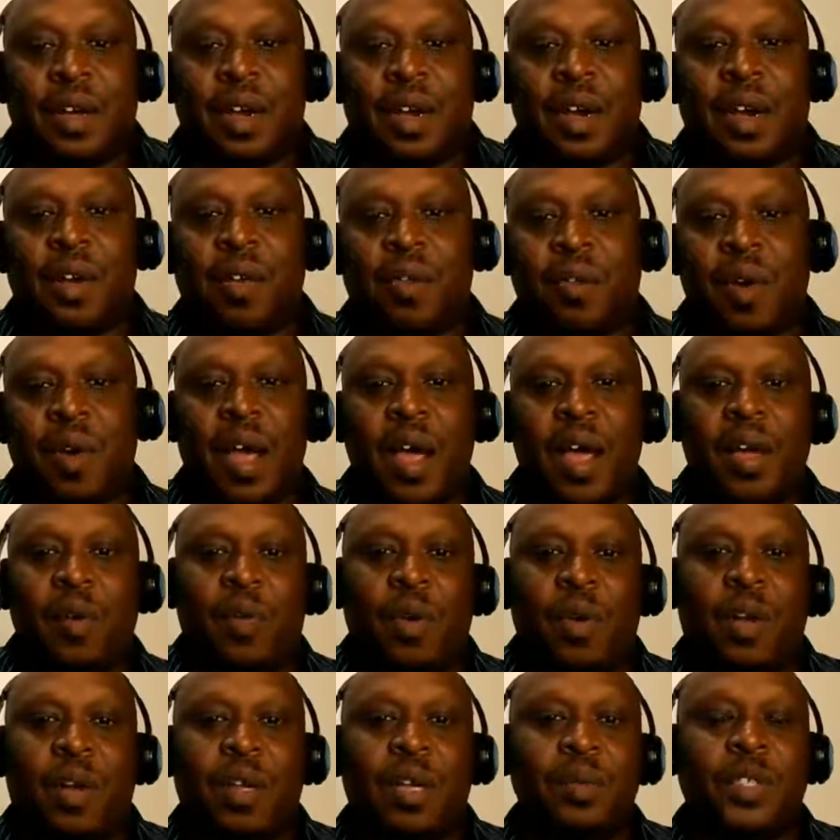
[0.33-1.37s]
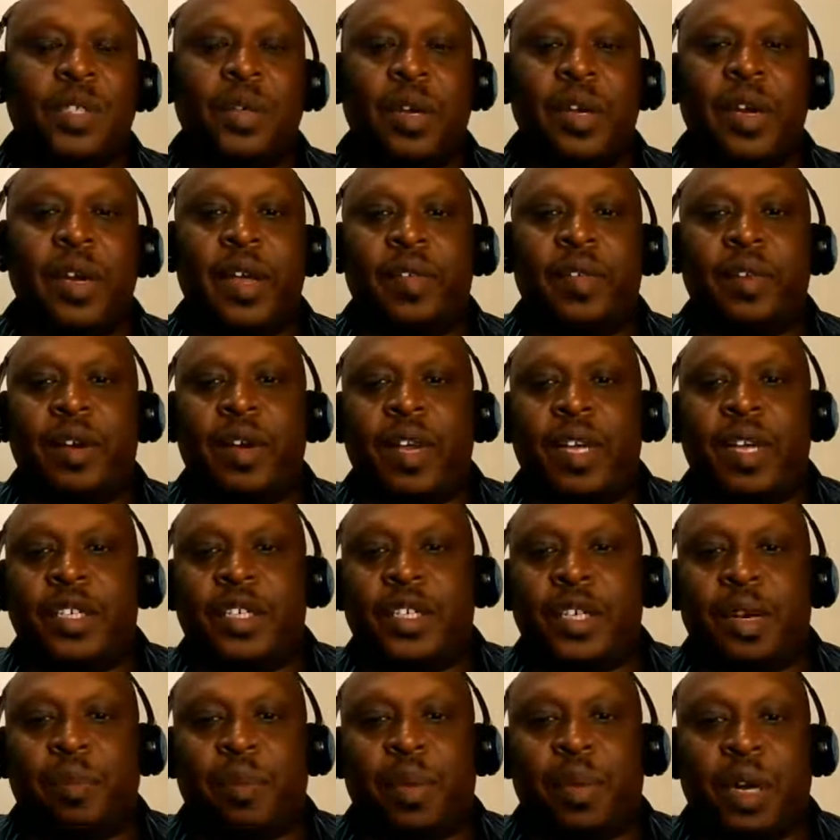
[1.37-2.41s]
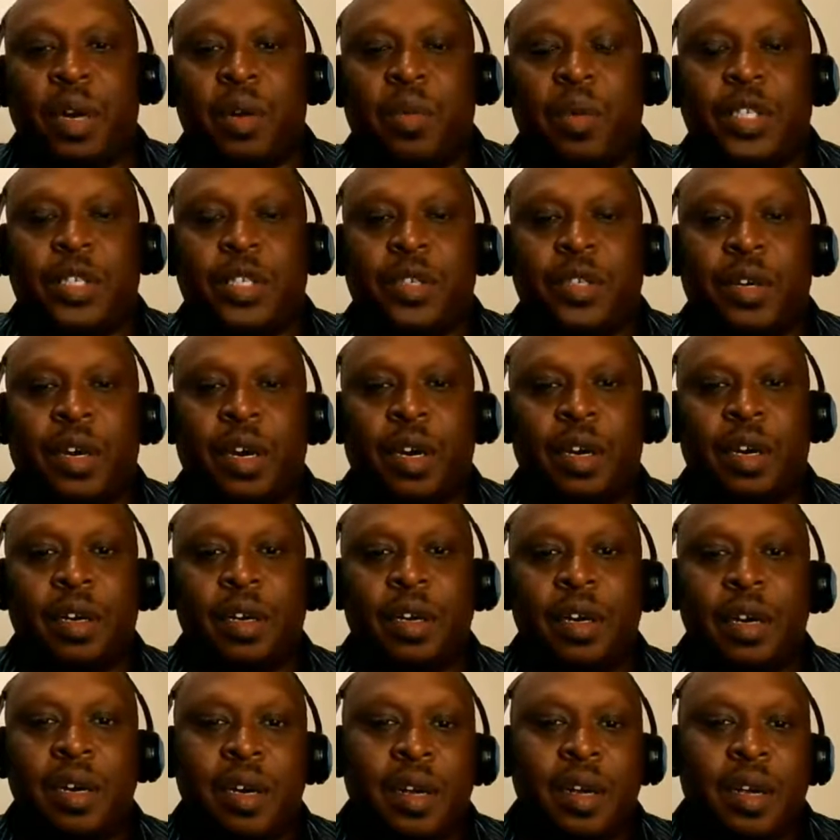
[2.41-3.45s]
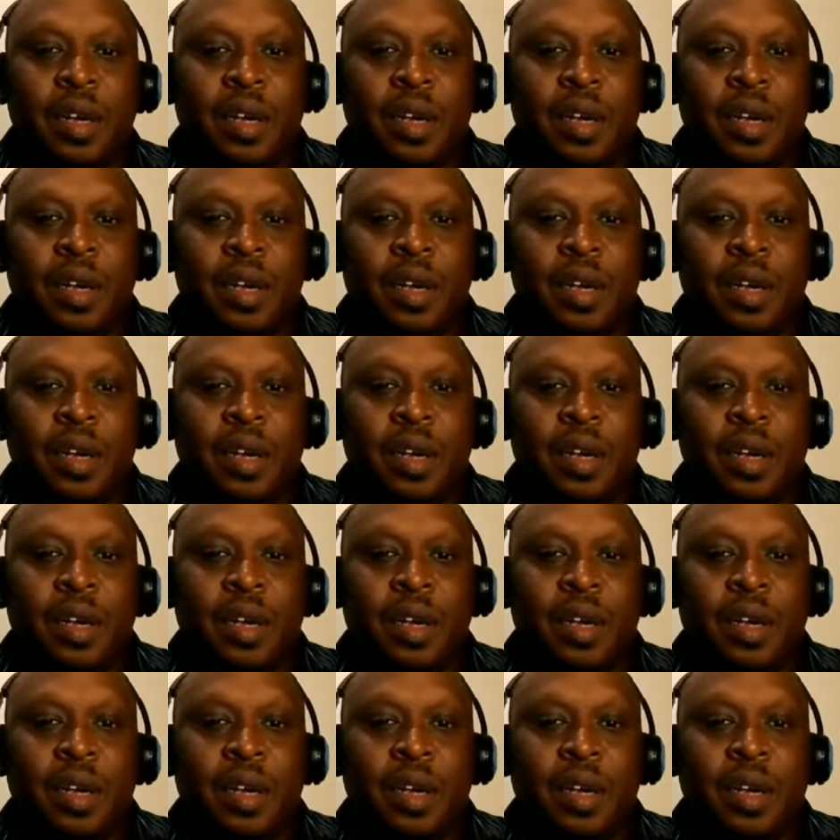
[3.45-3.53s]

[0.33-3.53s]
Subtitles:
All right, welcome to another edition of Buc What You Heard.